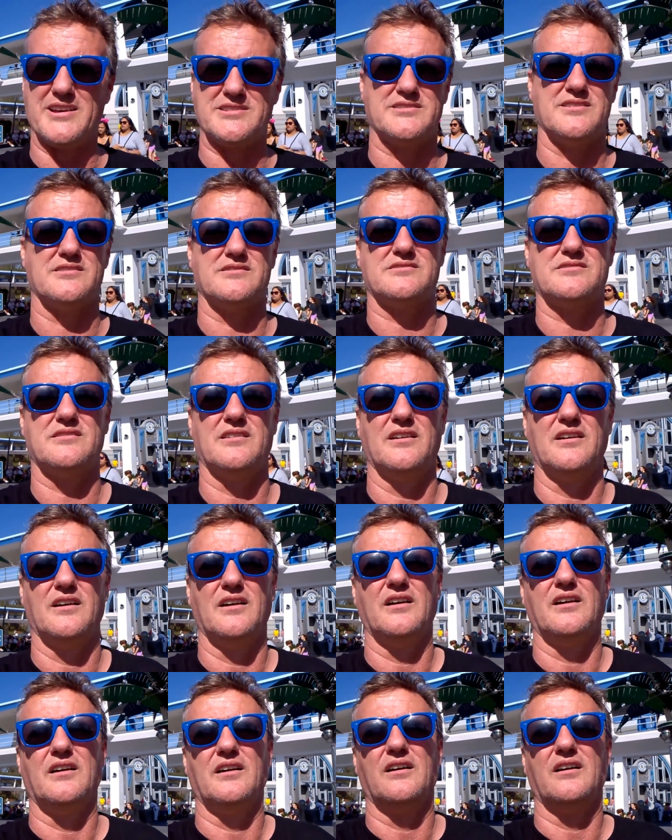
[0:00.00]
buses,
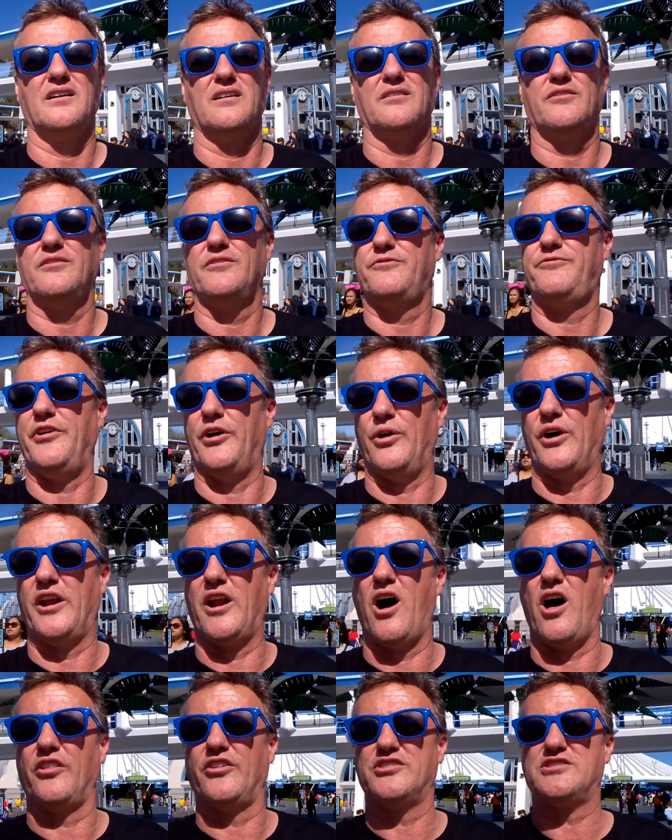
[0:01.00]
fill
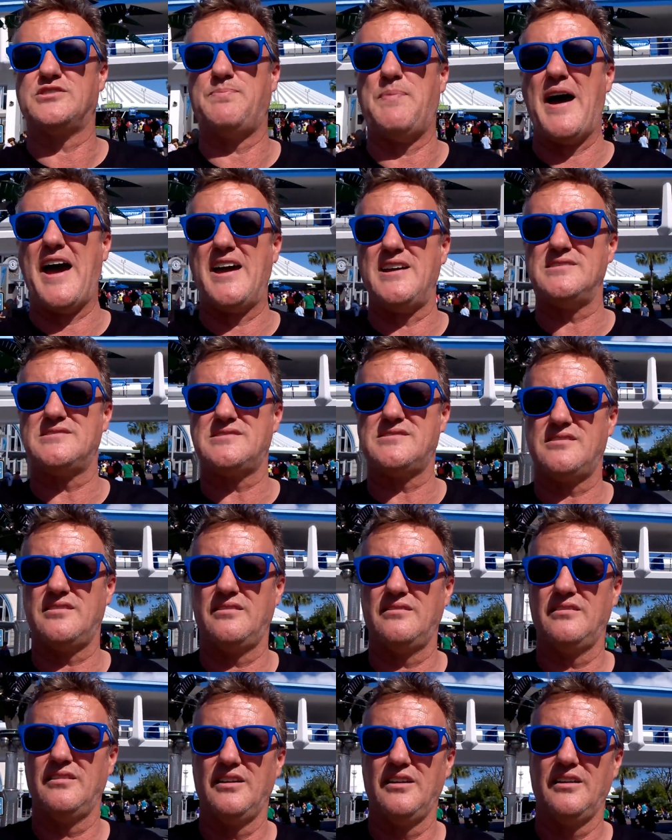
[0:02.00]
in all the space,
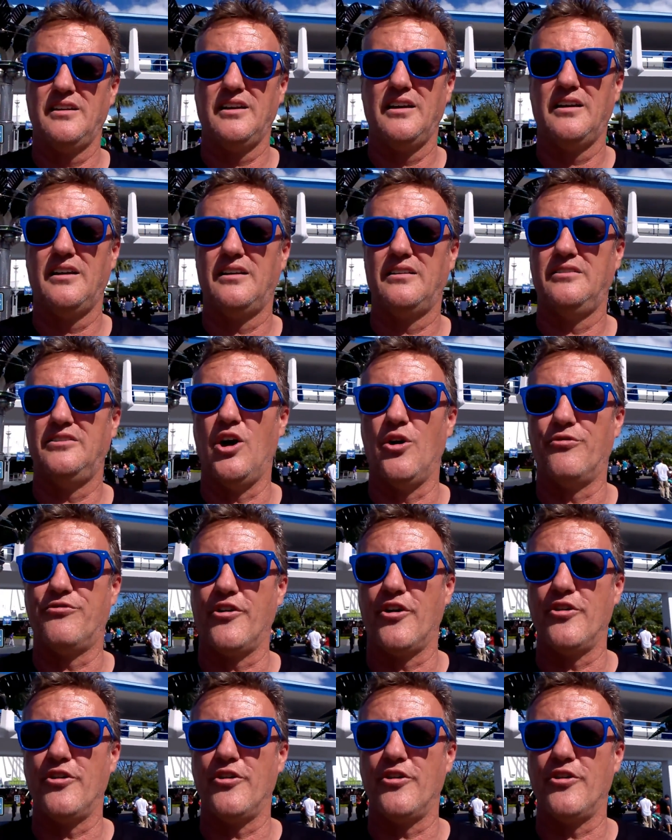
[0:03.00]
no